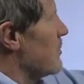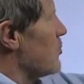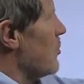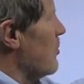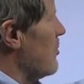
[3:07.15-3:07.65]

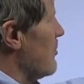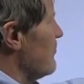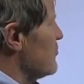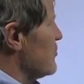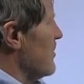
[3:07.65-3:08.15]

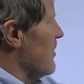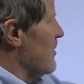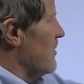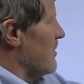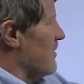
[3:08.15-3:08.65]
curves
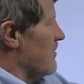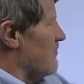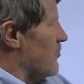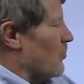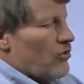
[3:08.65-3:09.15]

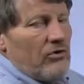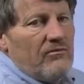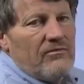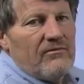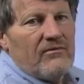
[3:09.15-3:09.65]

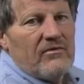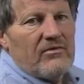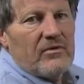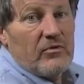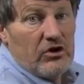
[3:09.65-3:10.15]
for
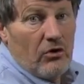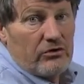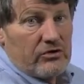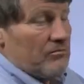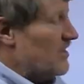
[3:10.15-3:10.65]
the
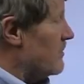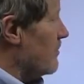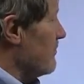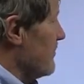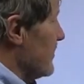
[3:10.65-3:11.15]
Minolta
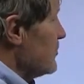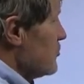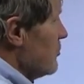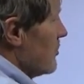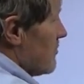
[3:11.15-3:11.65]
meter.
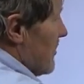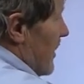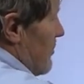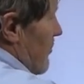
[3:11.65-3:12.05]
This unit, by the